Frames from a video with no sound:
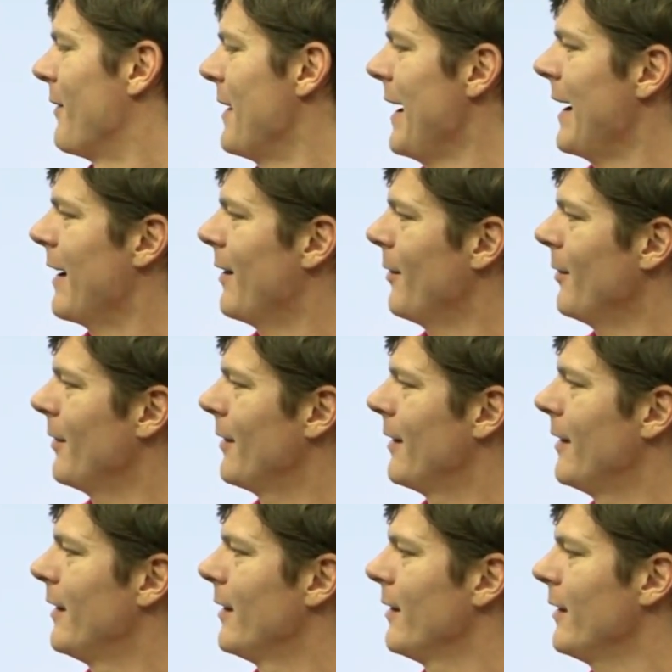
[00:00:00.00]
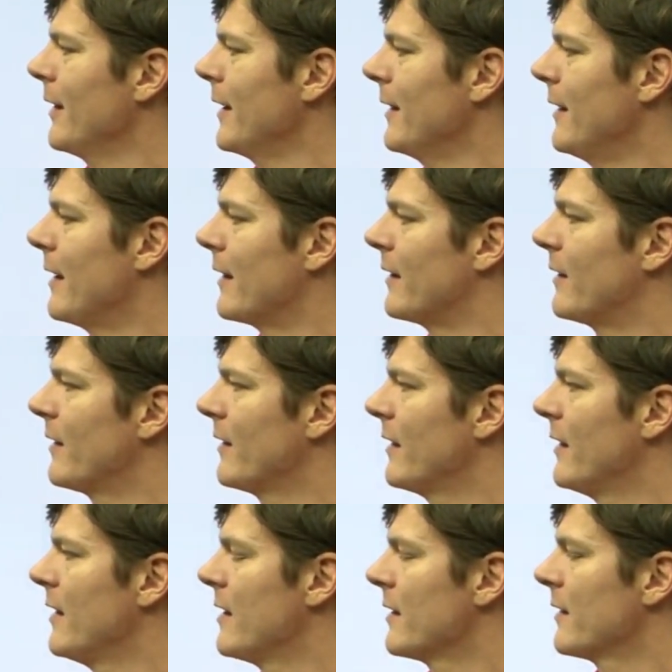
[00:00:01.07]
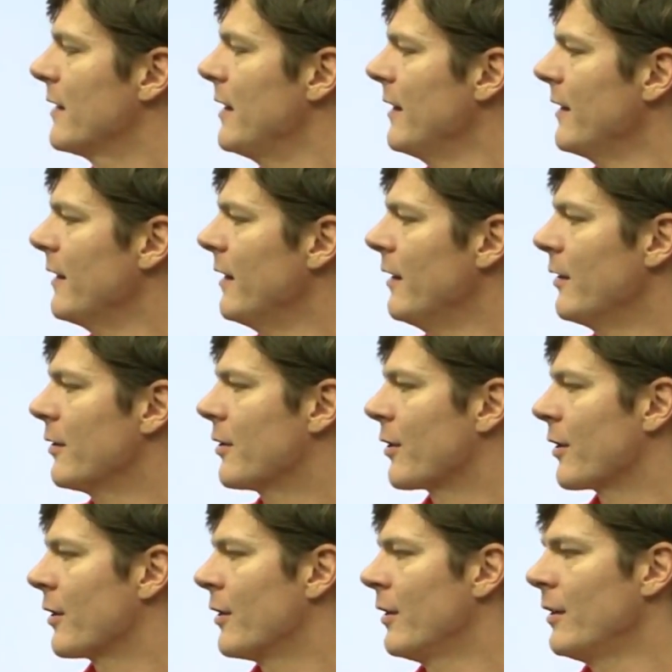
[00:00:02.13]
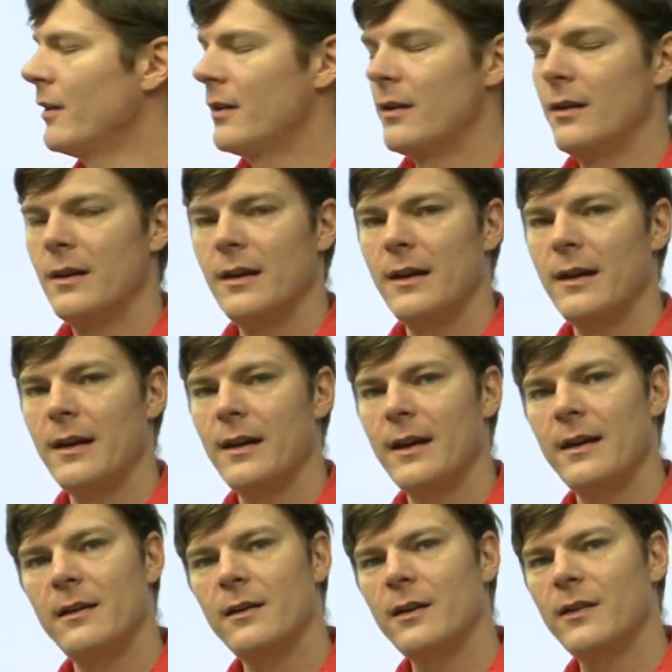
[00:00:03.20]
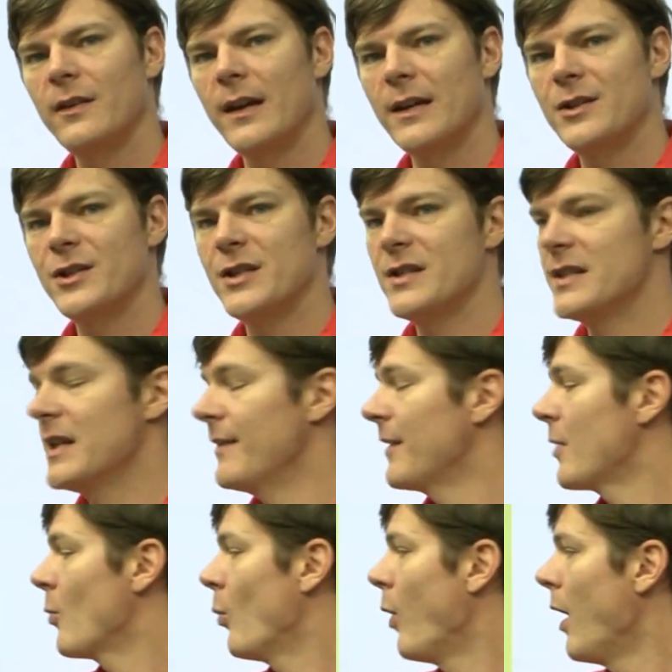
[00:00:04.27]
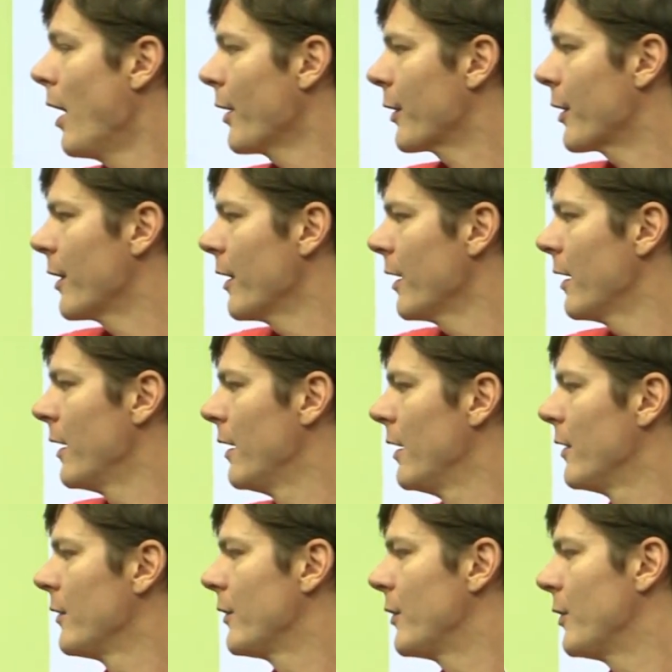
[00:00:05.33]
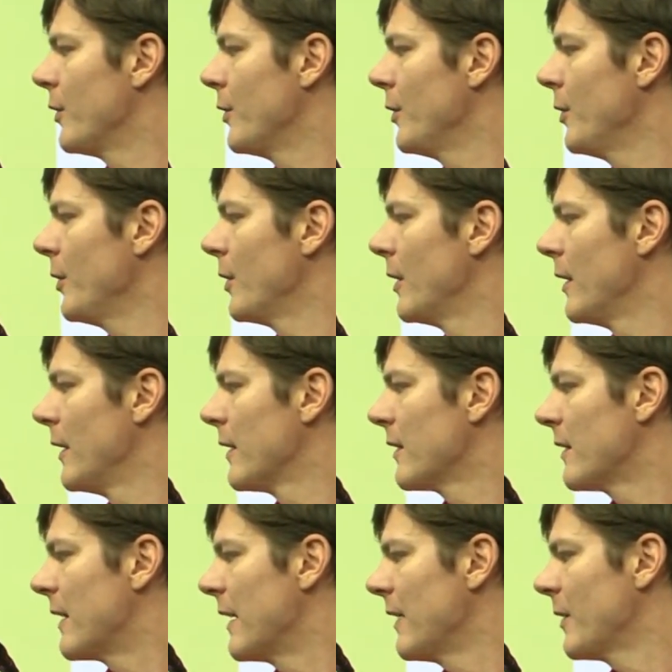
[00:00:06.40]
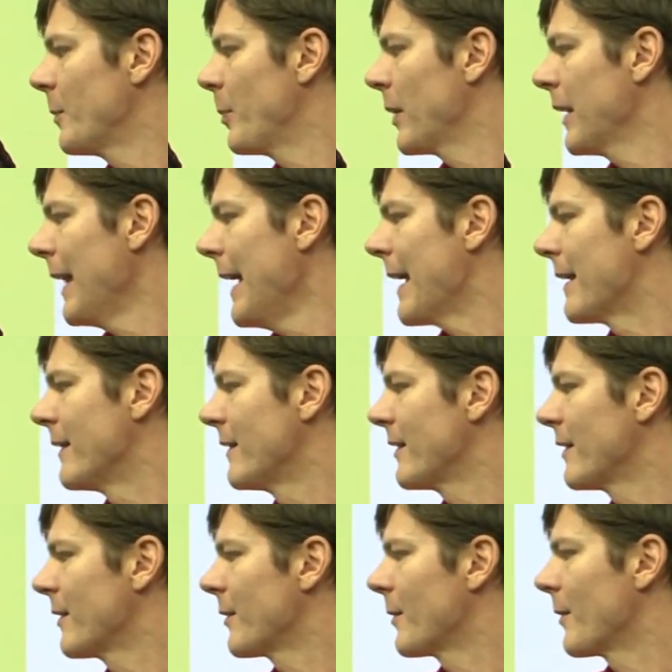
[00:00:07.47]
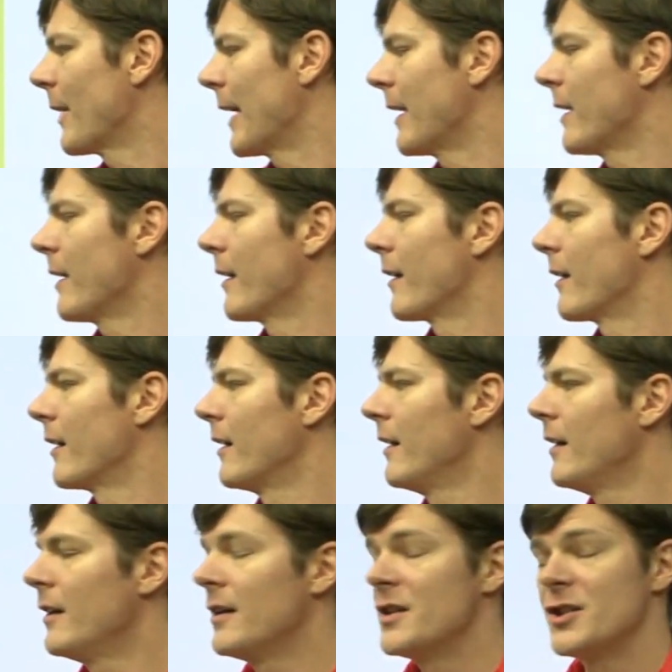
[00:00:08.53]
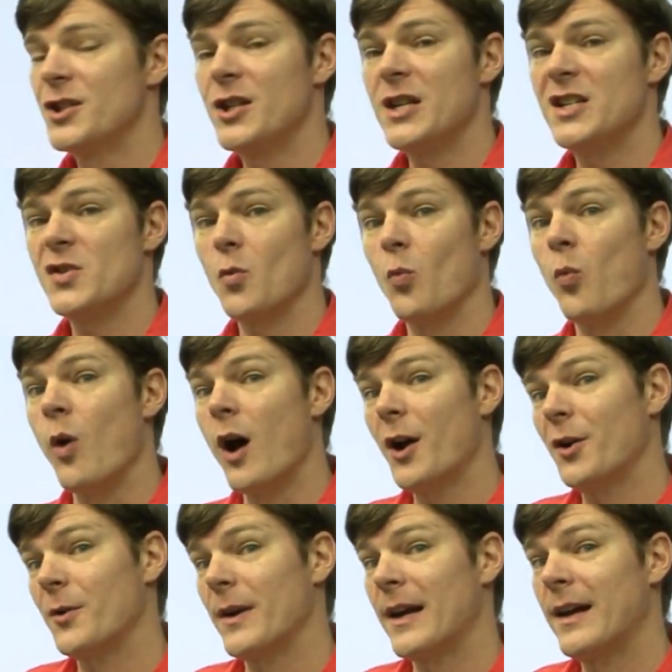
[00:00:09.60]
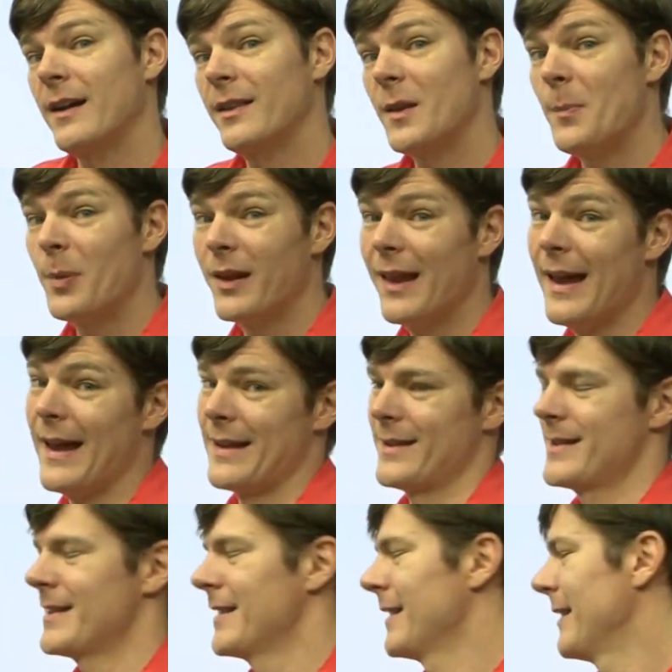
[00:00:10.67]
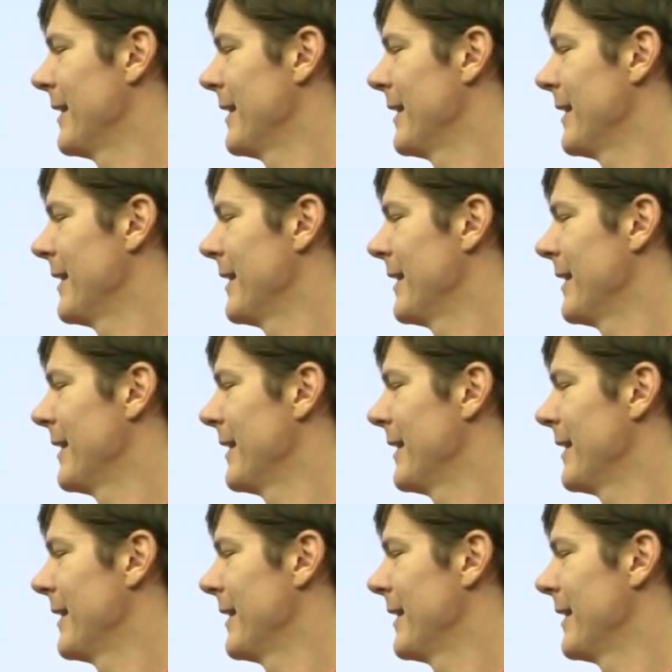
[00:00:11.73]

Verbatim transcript: now look at this. This little girl, it looks like she's giving water to this plant right here. She's watering the plant.